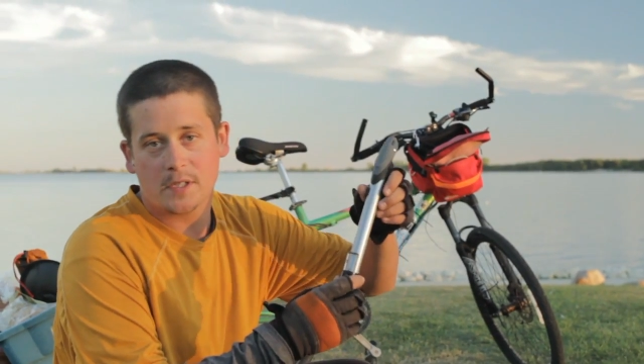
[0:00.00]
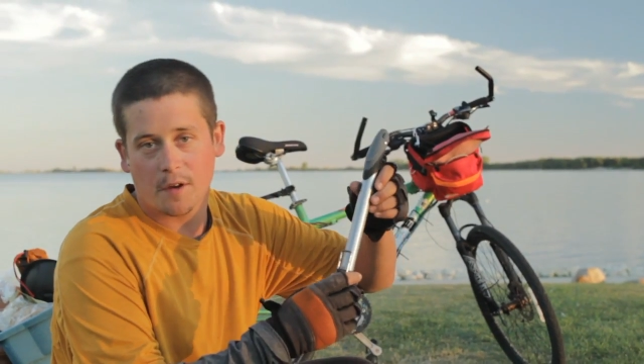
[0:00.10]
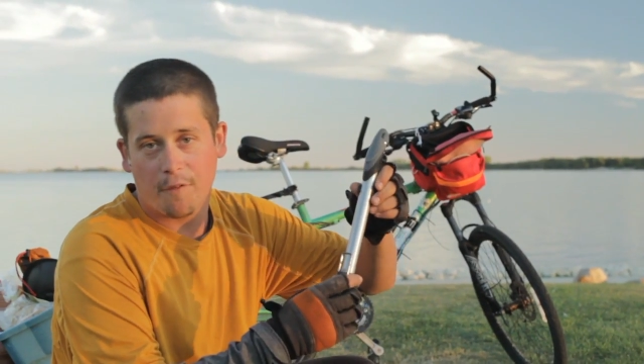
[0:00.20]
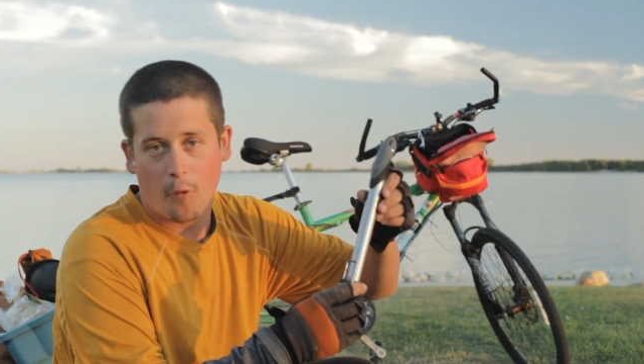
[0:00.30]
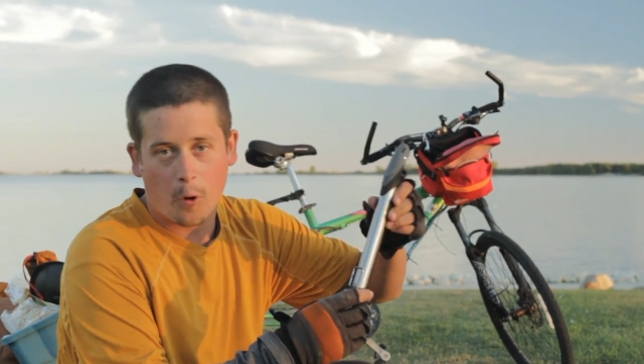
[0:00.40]
It's
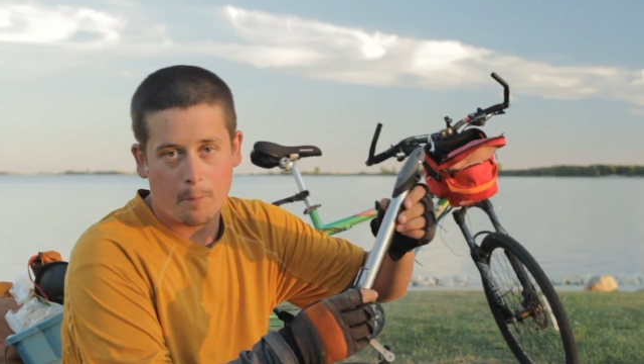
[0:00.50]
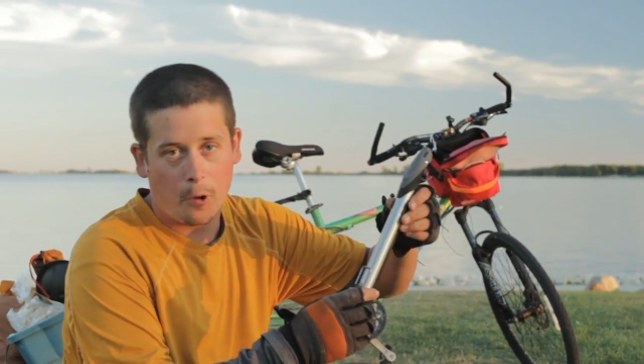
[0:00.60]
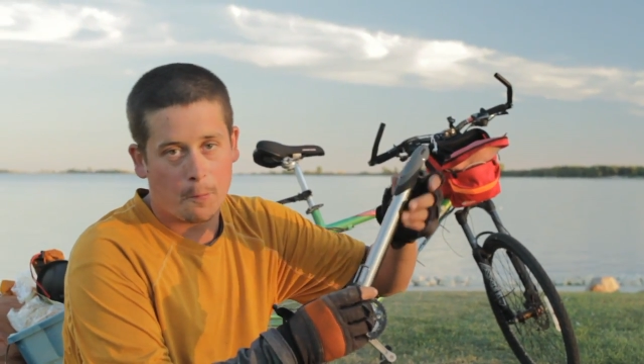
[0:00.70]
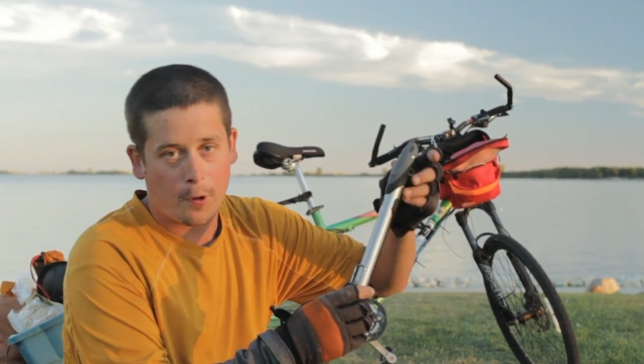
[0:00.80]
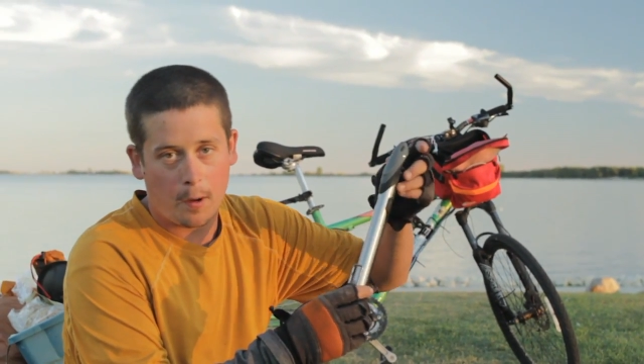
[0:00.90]

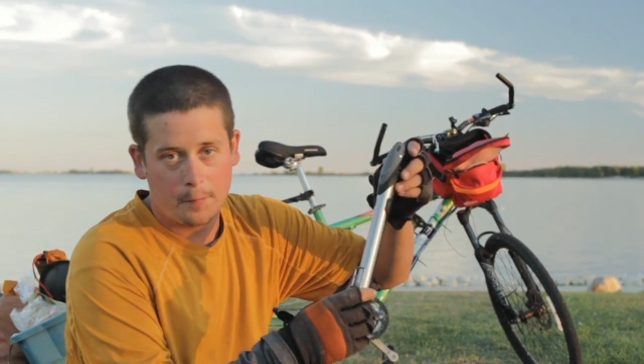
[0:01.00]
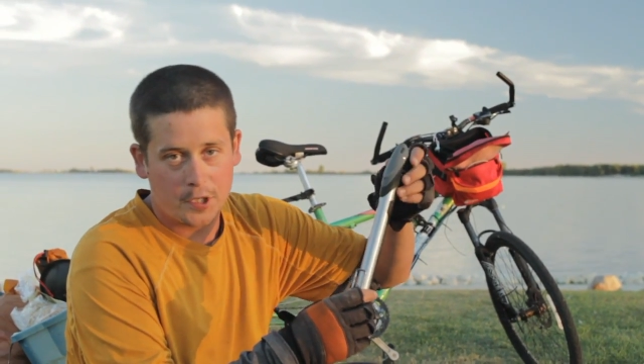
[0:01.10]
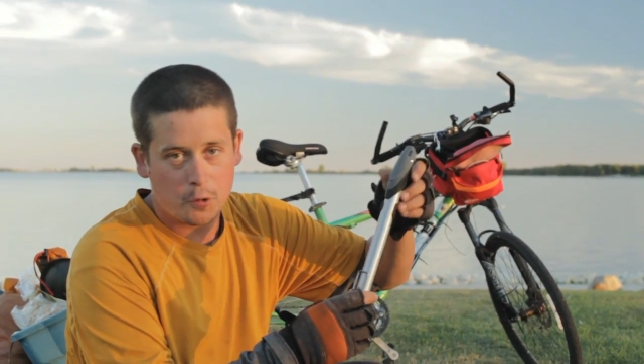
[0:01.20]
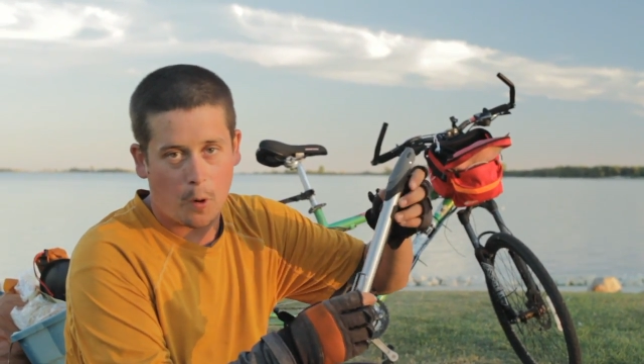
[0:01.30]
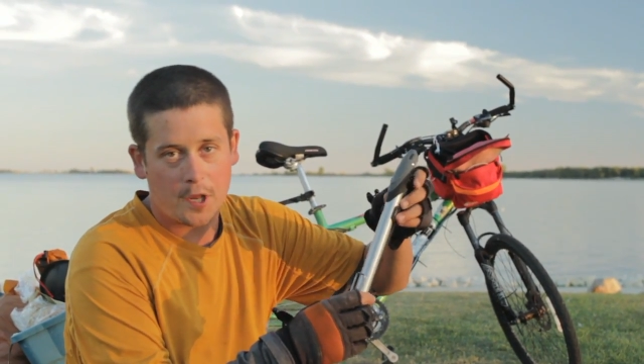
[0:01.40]
affordable,
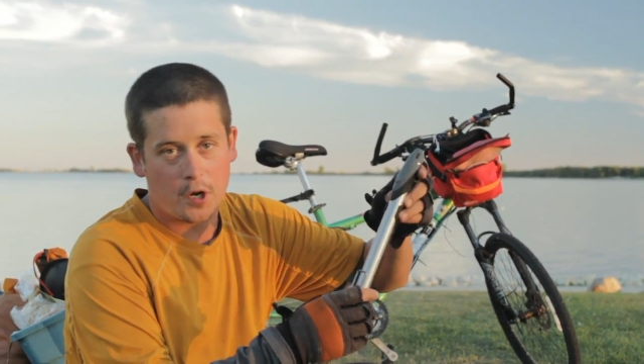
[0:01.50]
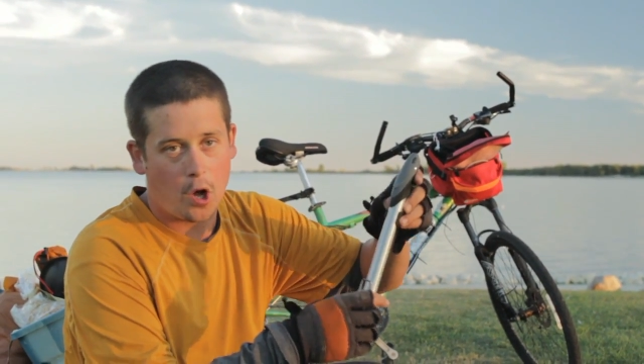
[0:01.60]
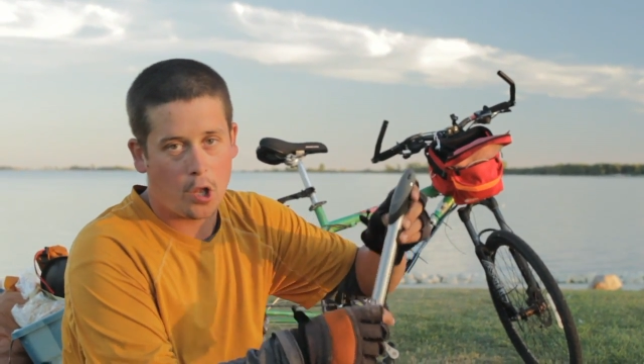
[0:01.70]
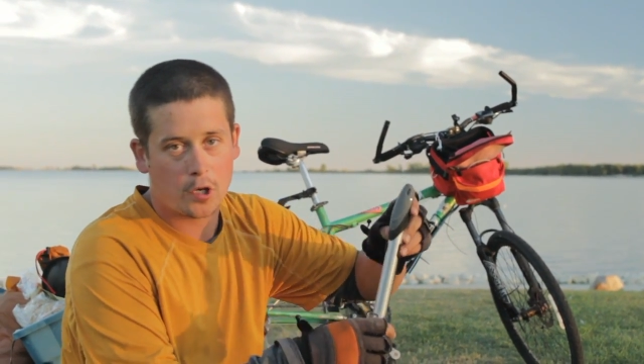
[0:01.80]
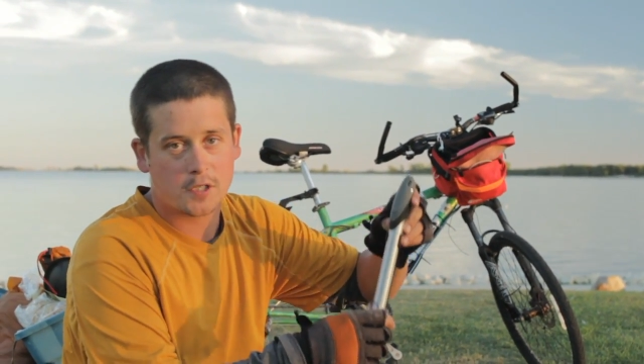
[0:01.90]
probably
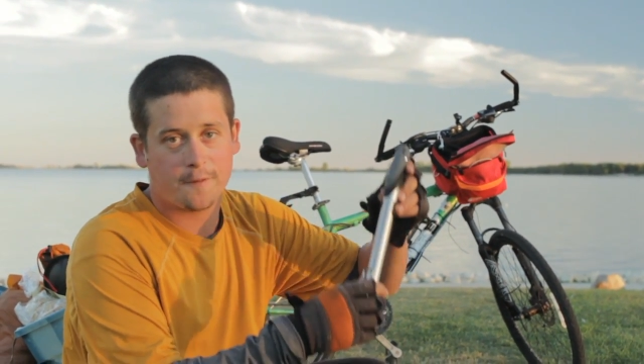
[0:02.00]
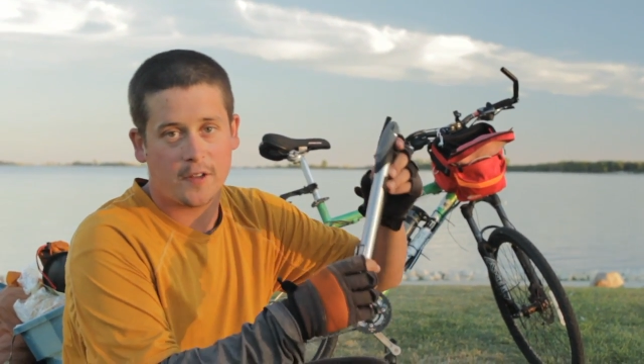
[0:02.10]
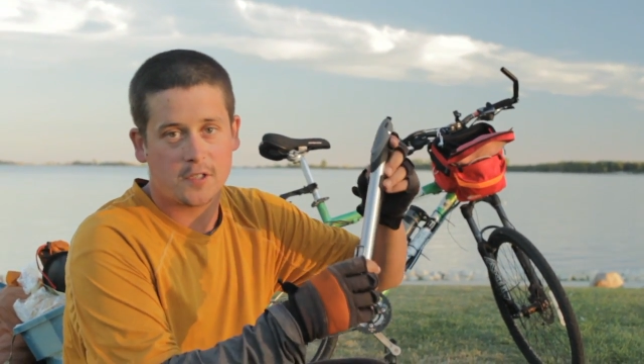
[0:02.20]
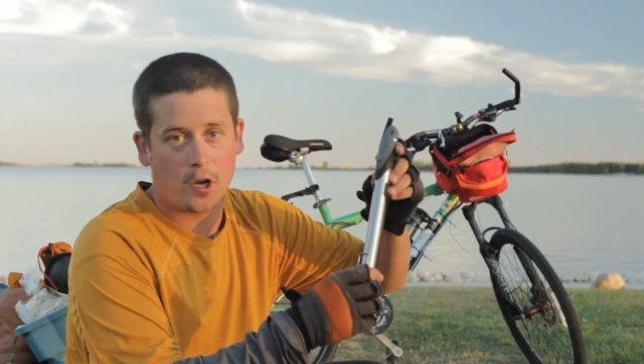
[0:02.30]
$20, fits